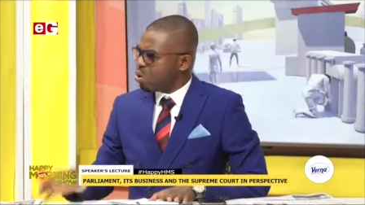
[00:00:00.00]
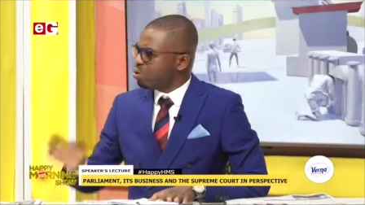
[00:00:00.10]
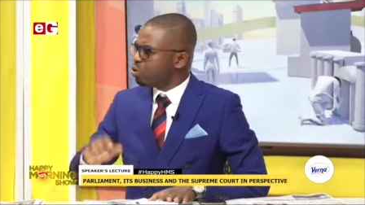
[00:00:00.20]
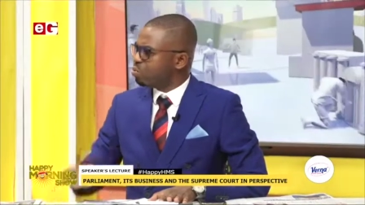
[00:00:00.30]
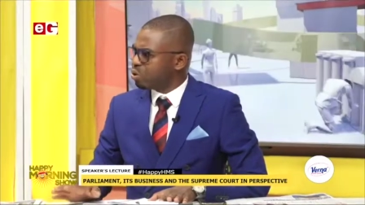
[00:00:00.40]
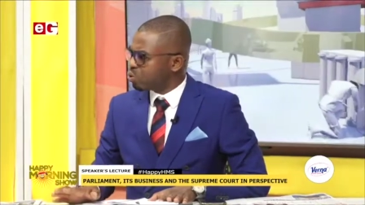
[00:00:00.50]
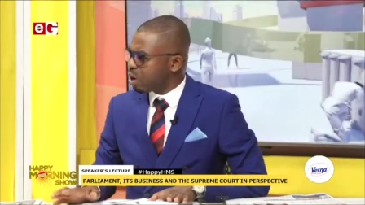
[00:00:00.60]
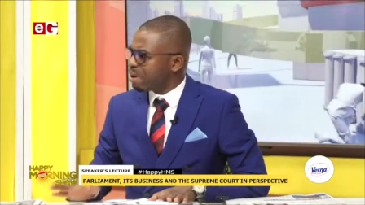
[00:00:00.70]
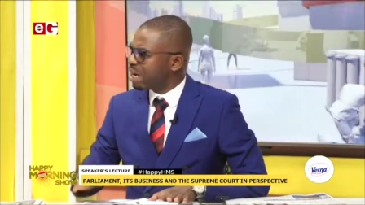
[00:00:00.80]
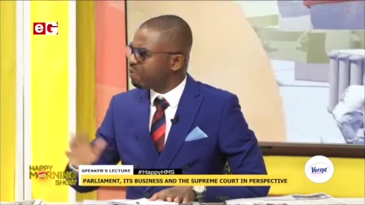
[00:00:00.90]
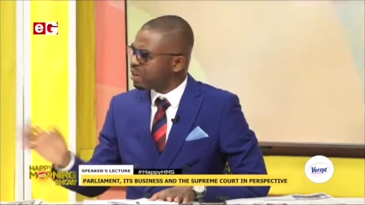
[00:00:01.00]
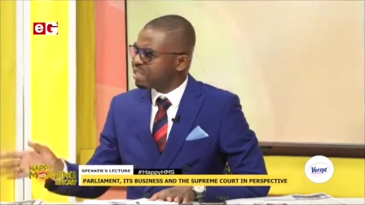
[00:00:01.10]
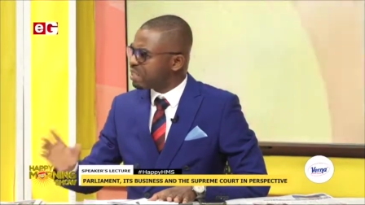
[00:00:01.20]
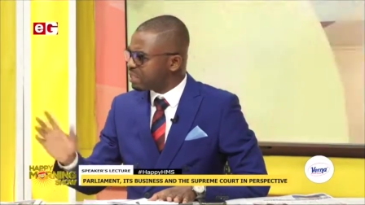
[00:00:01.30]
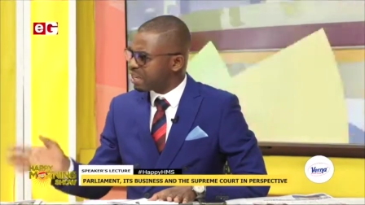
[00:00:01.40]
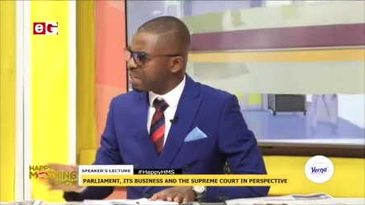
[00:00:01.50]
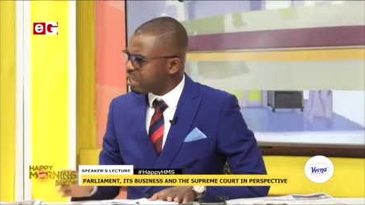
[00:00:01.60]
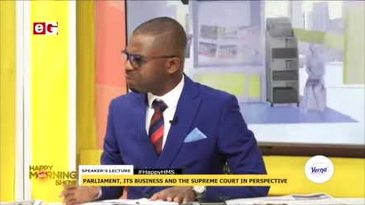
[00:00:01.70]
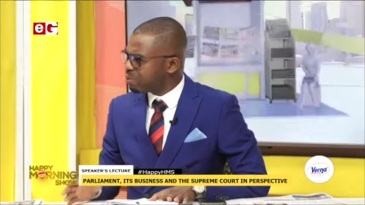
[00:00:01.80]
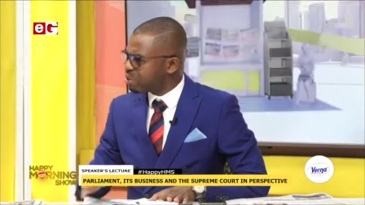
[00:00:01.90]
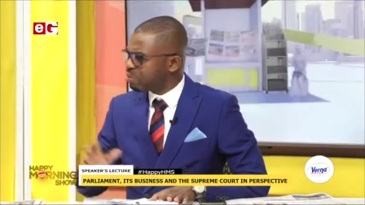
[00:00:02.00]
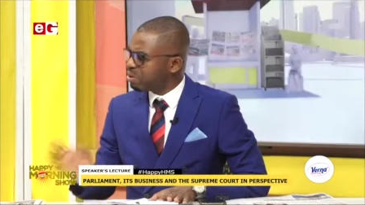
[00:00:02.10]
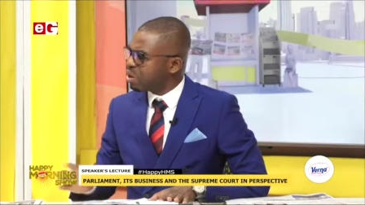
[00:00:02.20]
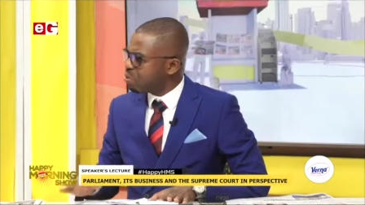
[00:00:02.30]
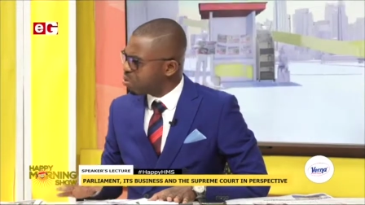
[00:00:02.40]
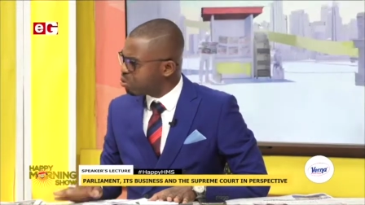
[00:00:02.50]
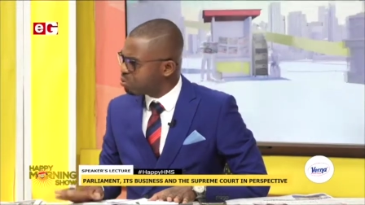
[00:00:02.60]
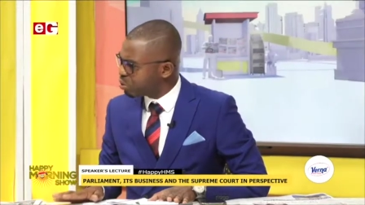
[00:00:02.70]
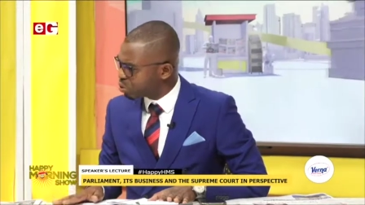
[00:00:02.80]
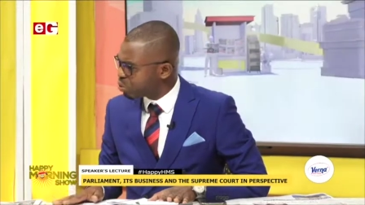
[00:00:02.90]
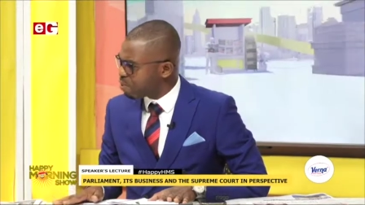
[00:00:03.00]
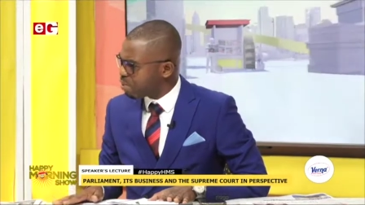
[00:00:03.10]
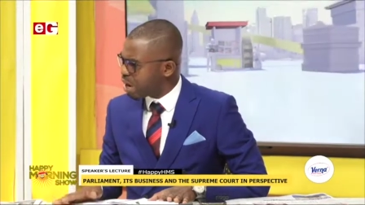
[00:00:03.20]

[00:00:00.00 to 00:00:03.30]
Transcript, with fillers: to and first and second deputy speaker Ontumentuaba.